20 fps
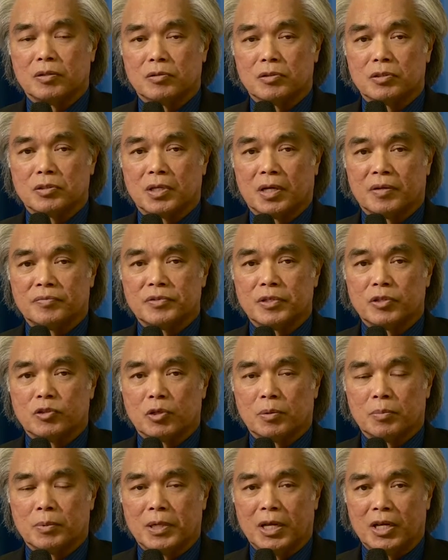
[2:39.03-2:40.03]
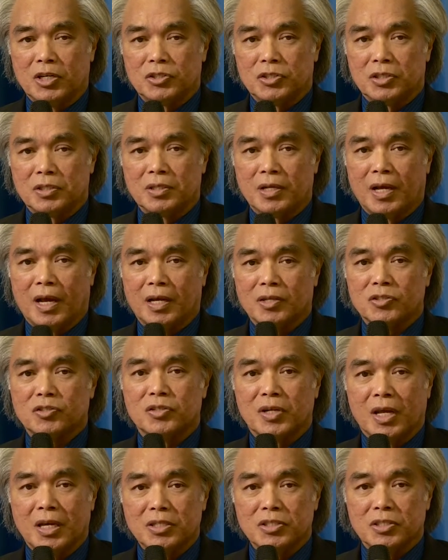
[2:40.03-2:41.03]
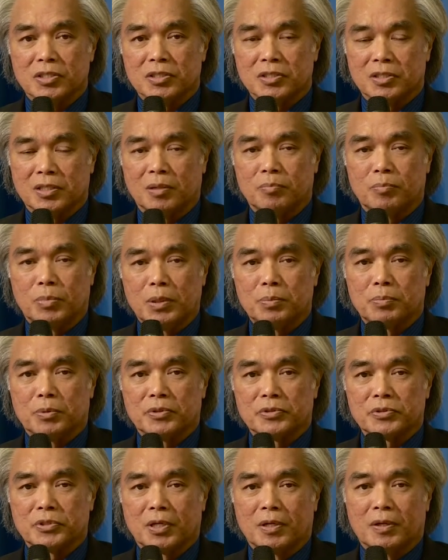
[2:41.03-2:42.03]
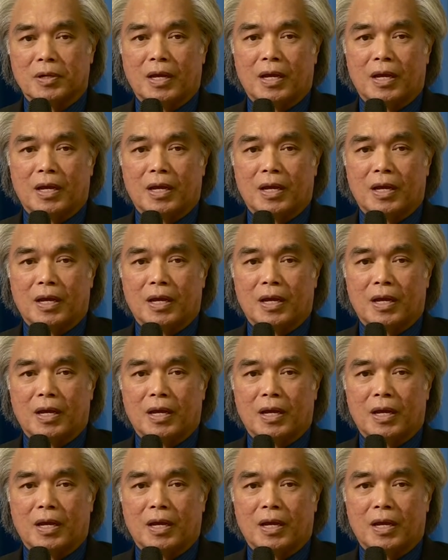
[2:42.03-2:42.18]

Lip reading: to self-determination as nations and peoples.